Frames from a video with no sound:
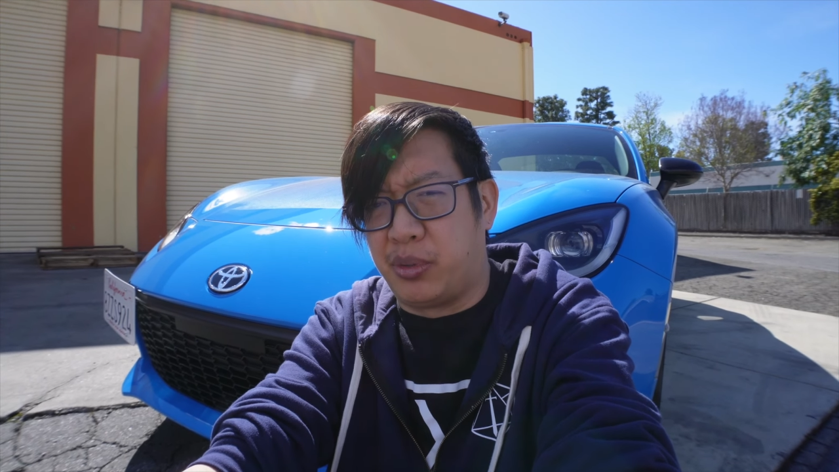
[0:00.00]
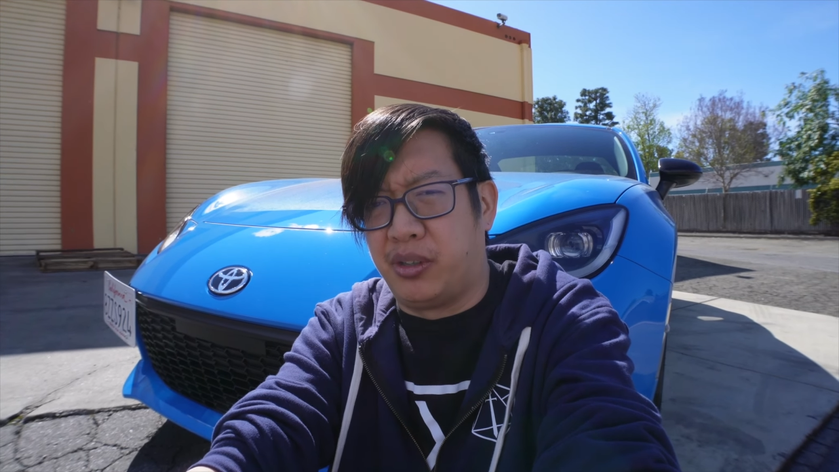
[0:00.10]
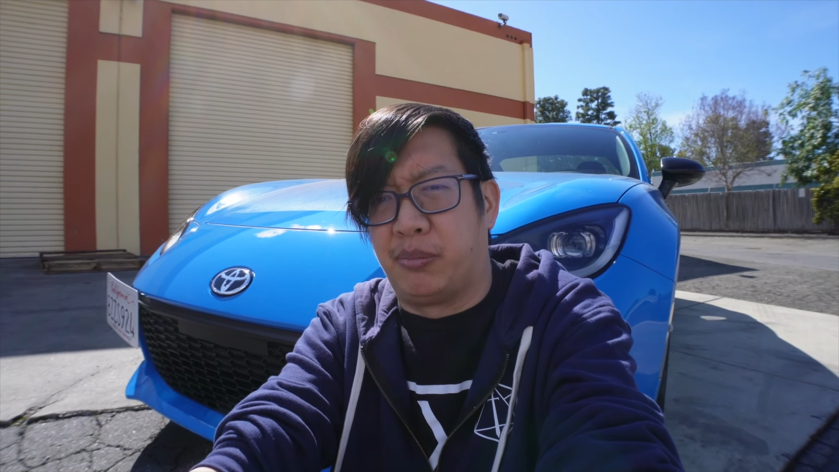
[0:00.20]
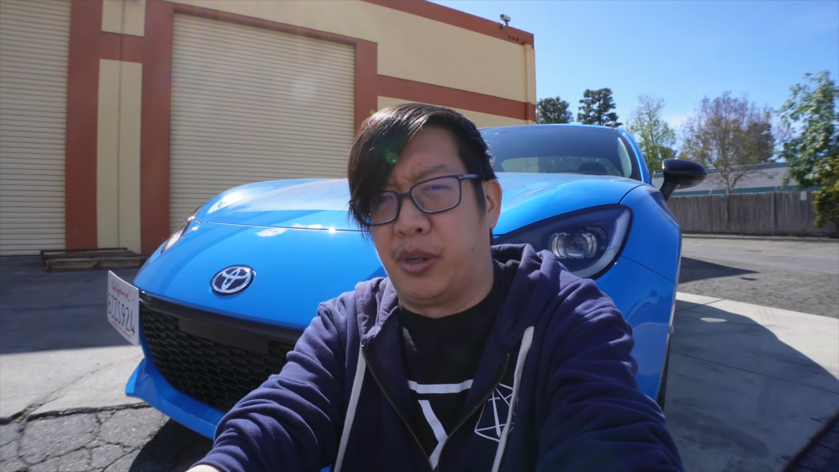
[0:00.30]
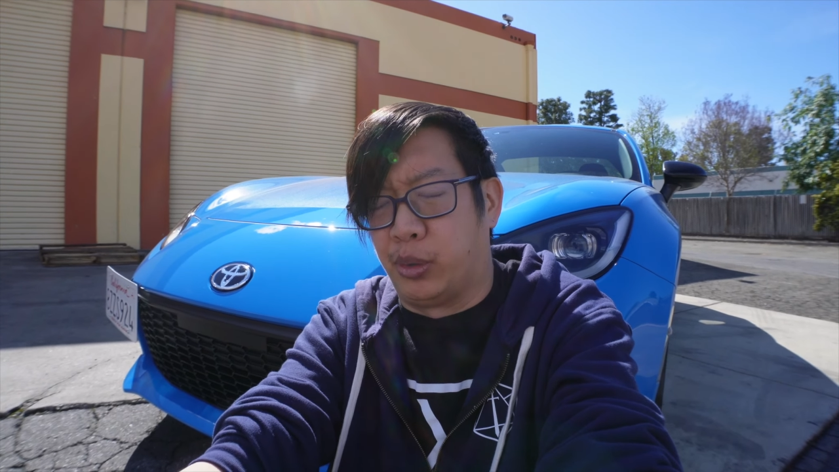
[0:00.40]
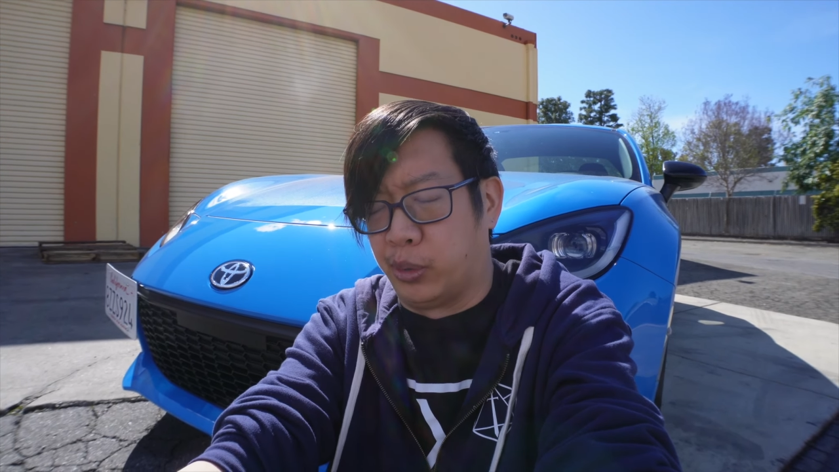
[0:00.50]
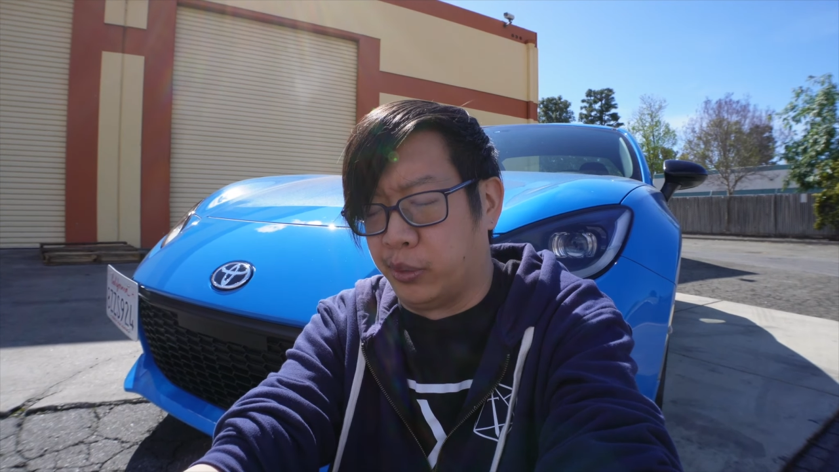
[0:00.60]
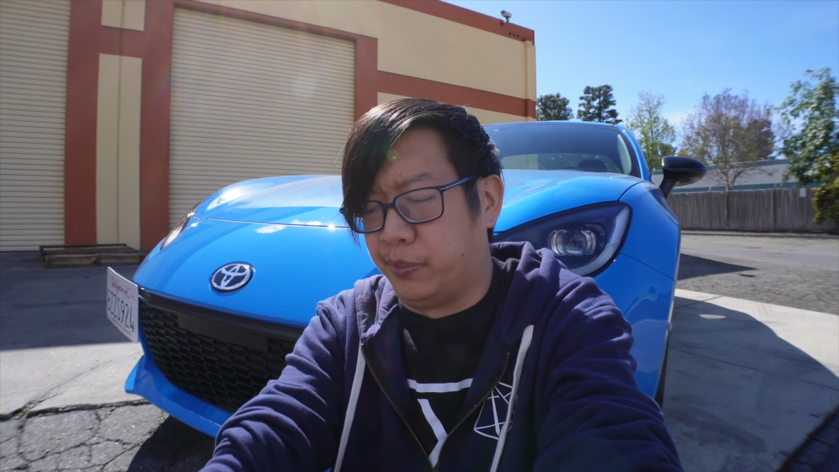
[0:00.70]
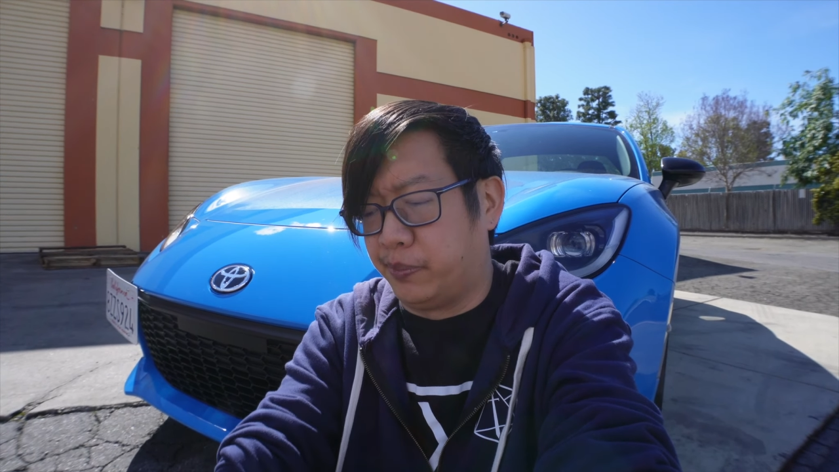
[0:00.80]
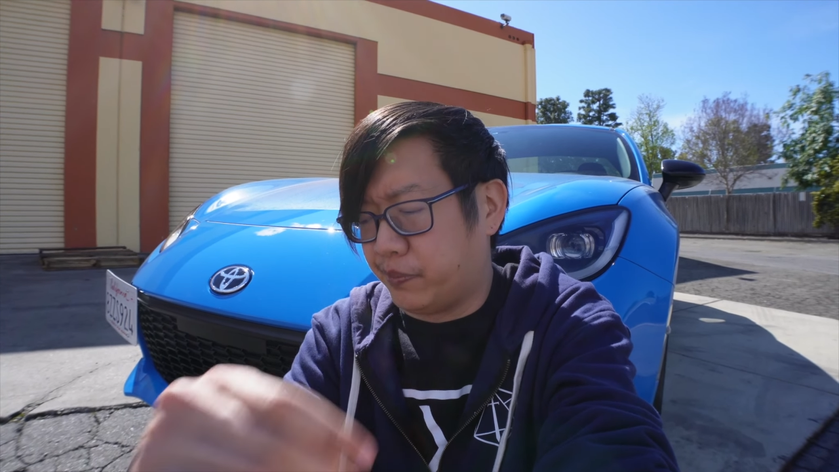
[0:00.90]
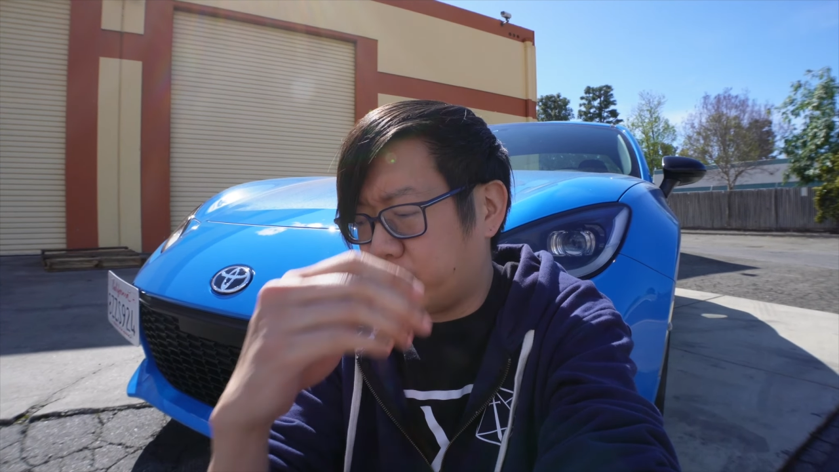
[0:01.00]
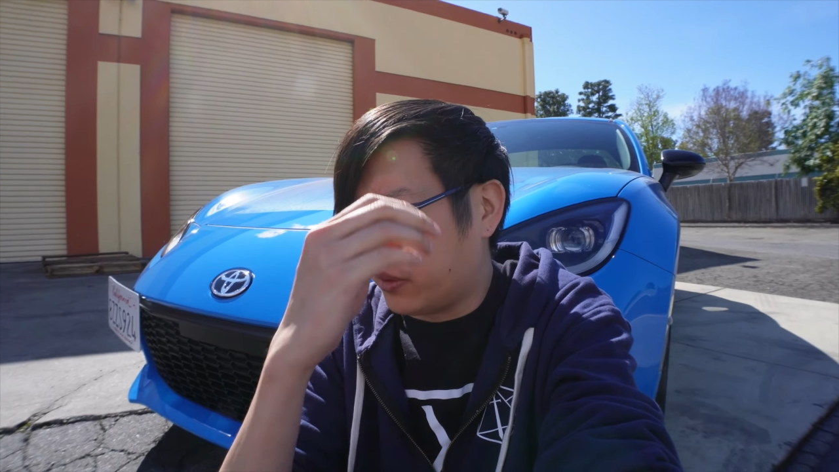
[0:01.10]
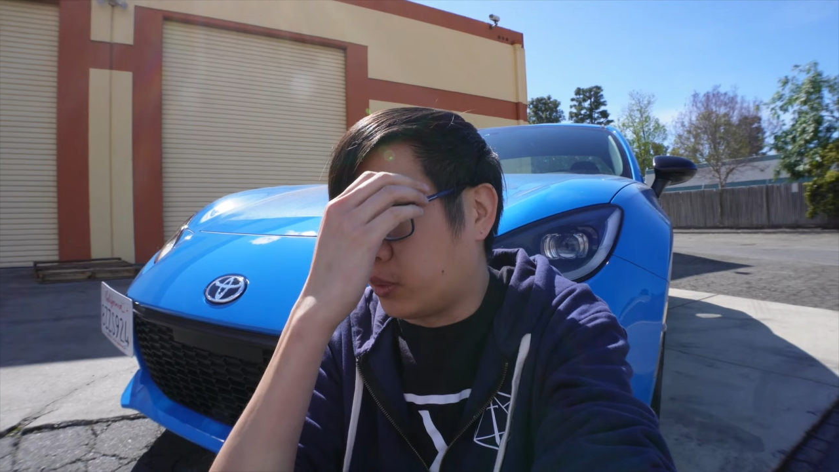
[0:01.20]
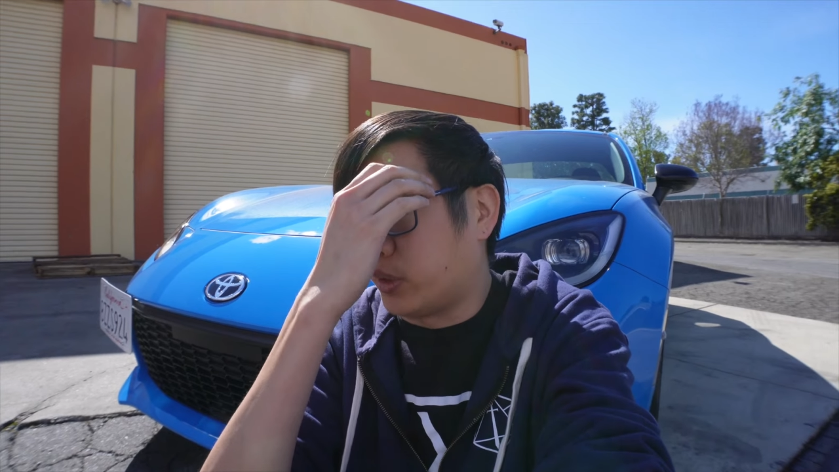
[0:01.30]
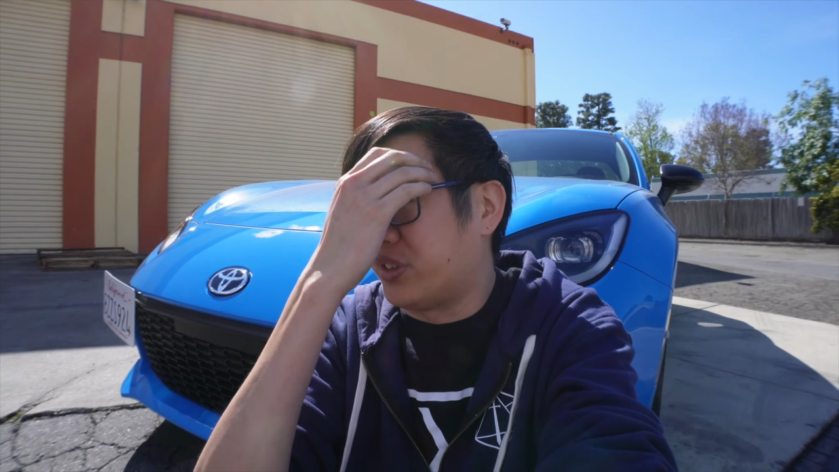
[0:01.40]
me of my old
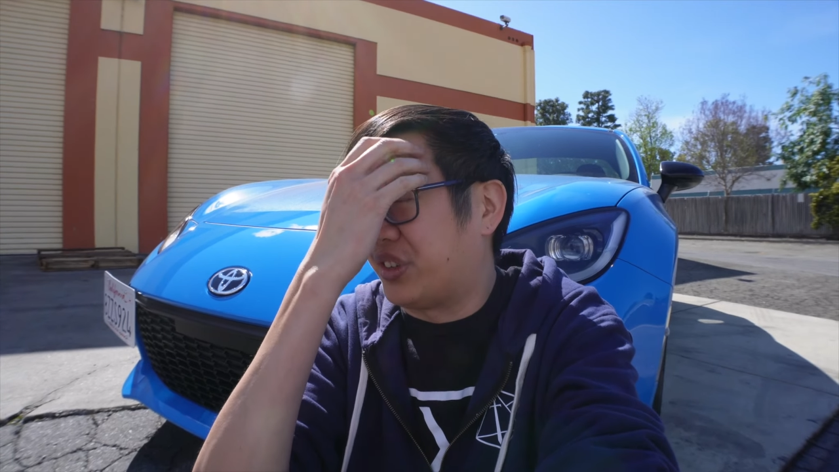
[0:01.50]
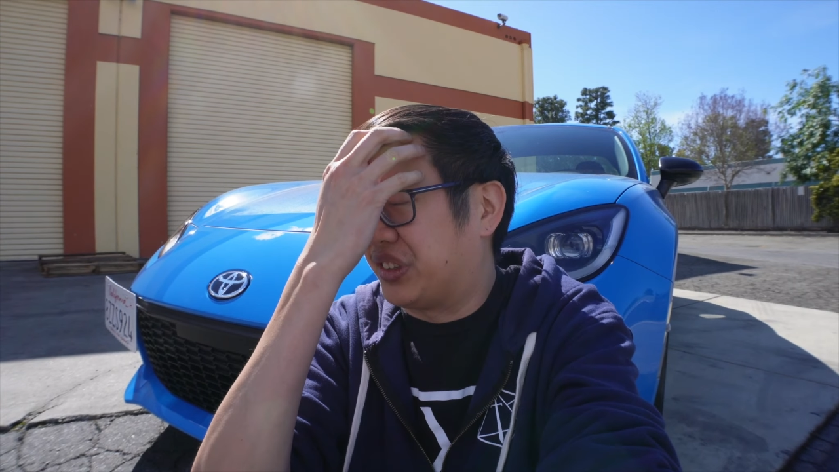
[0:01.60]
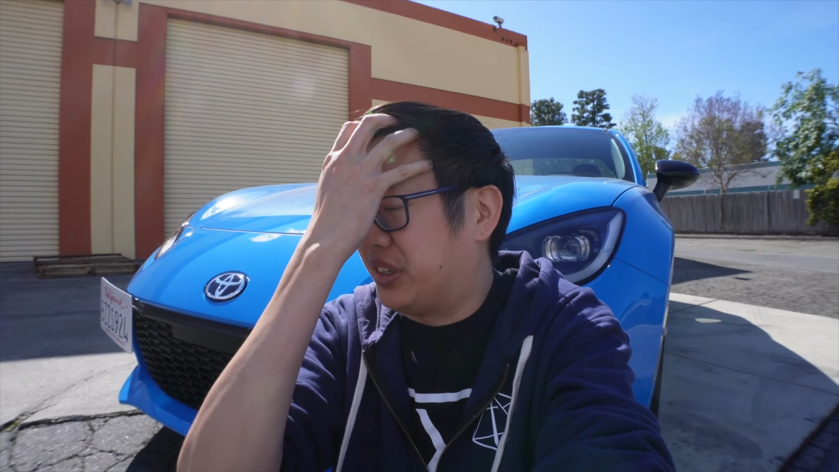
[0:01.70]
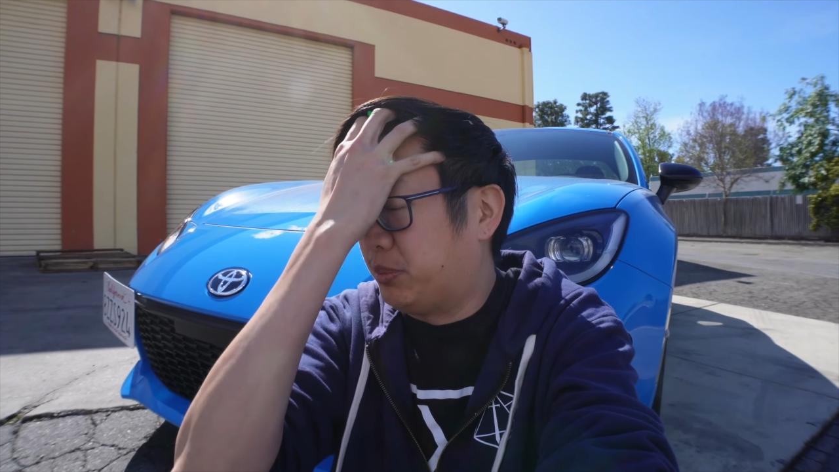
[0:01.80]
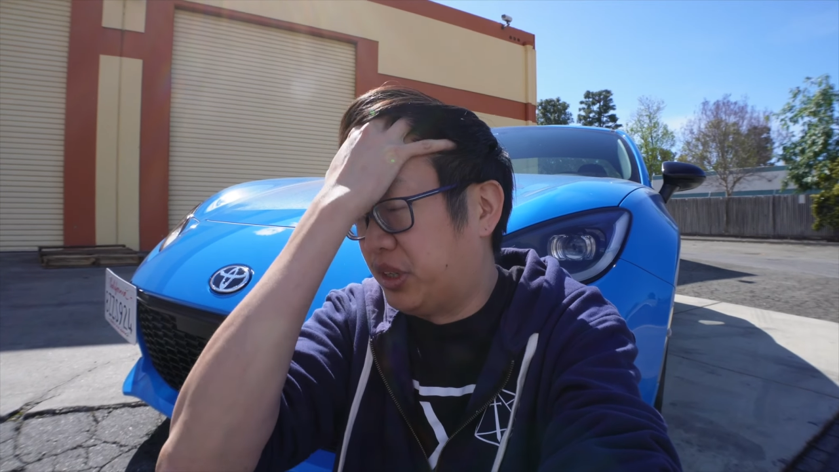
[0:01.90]
2016